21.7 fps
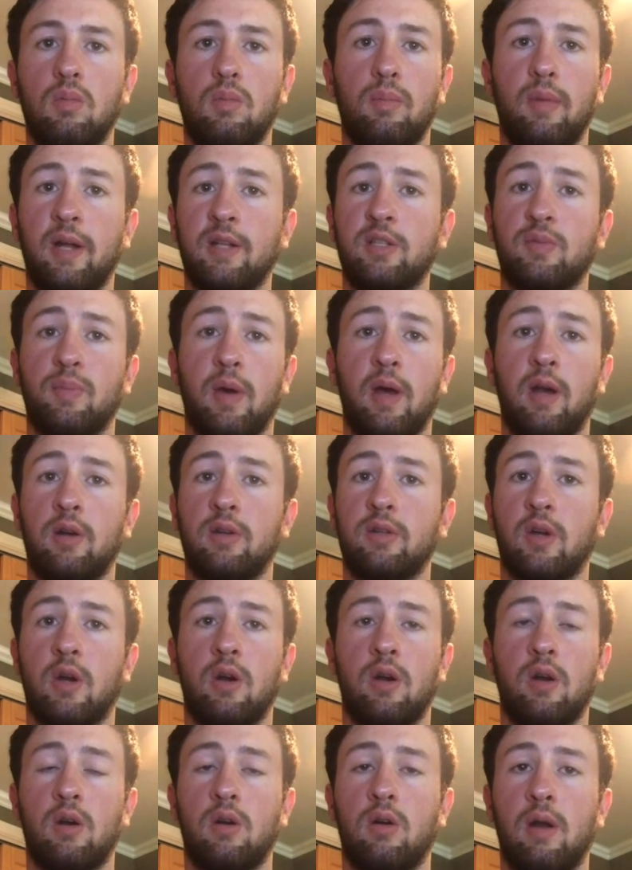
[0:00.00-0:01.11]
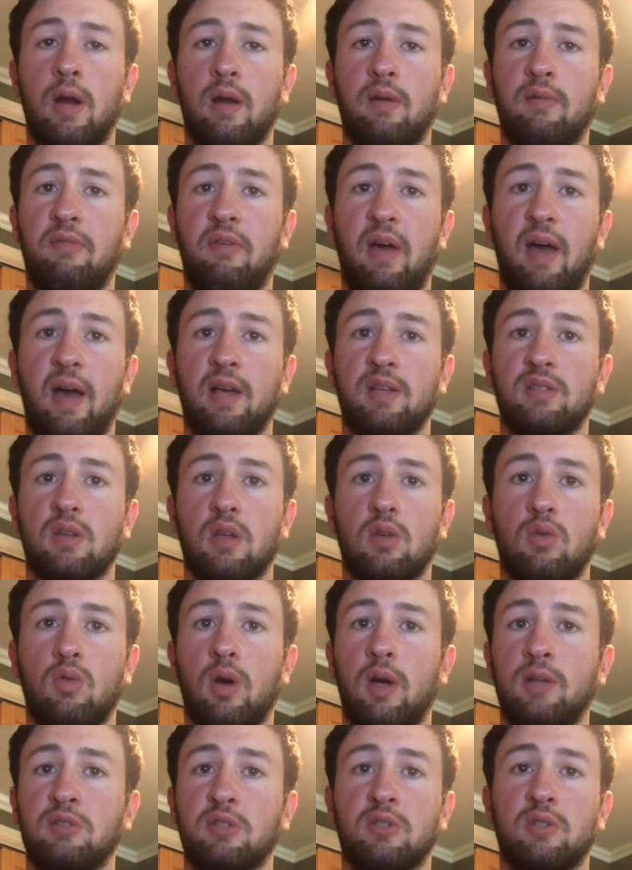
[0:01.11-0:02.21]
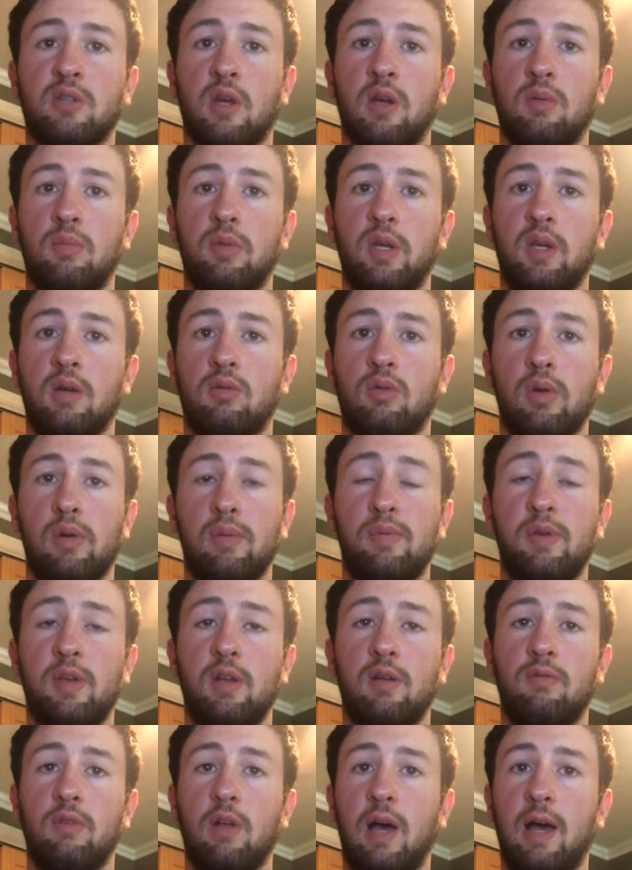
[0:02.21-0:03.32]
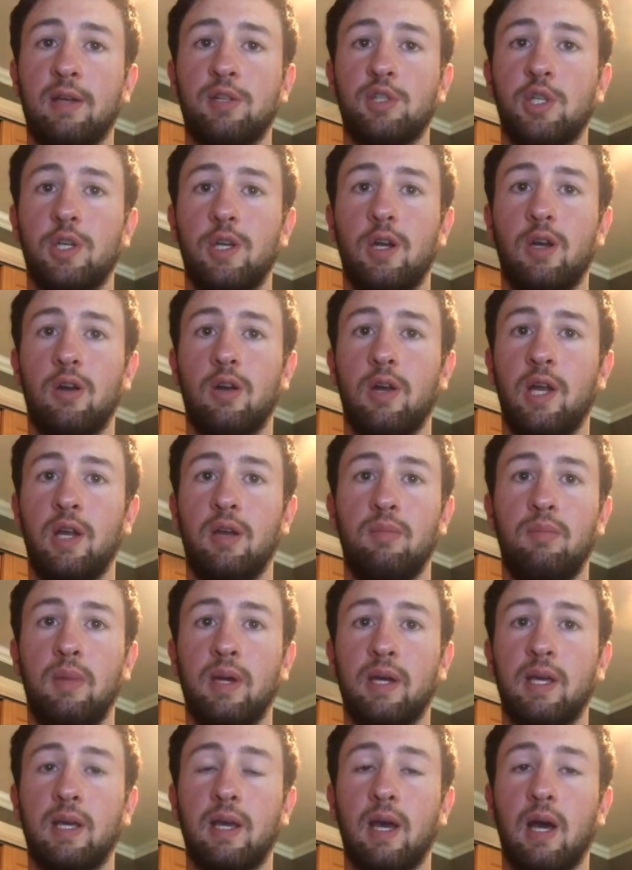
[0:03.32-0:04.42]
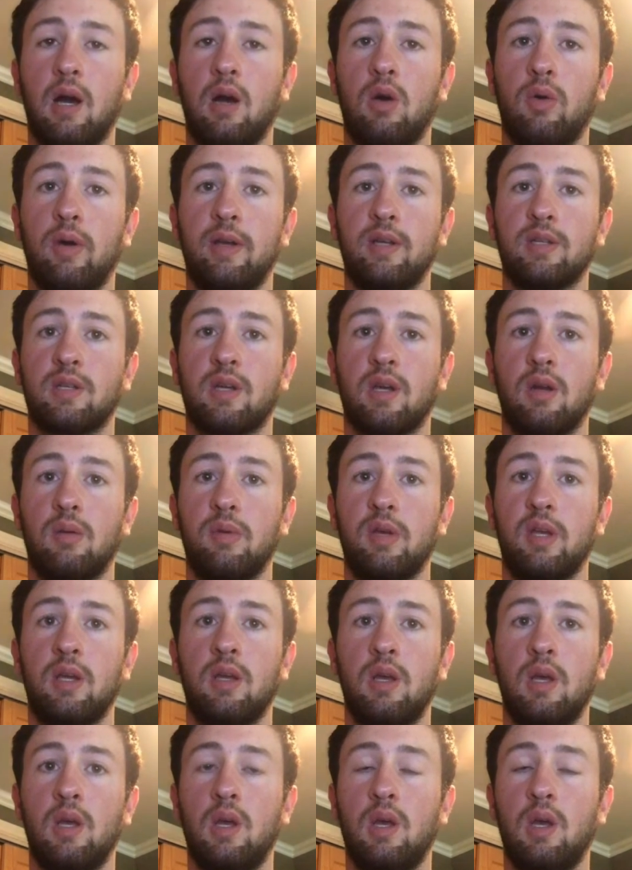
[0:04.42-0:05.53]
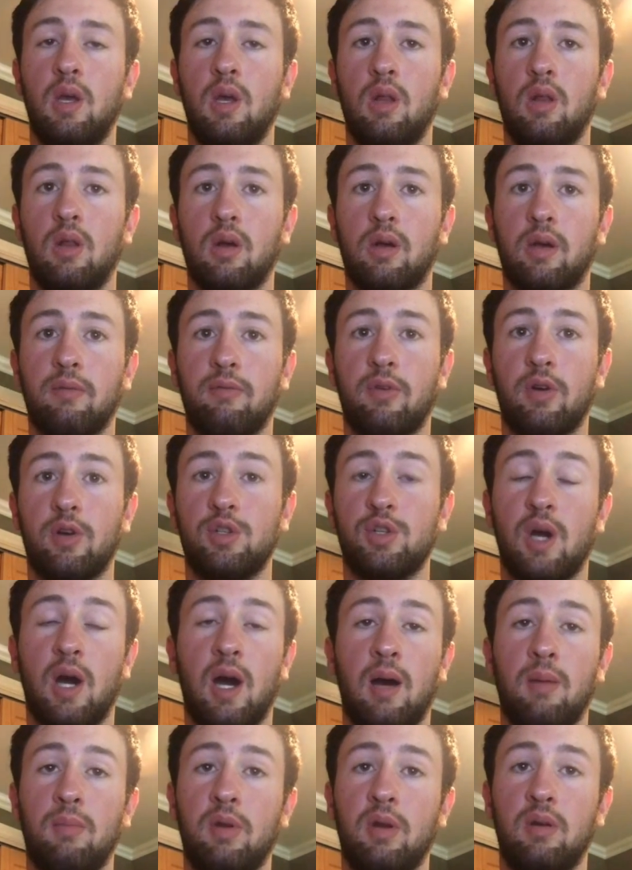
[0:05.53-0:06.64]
That's better. Turn it around fast. Otherwise, it's going to be a repeat of last year, and Mickey Callaway is going to be looking for a job.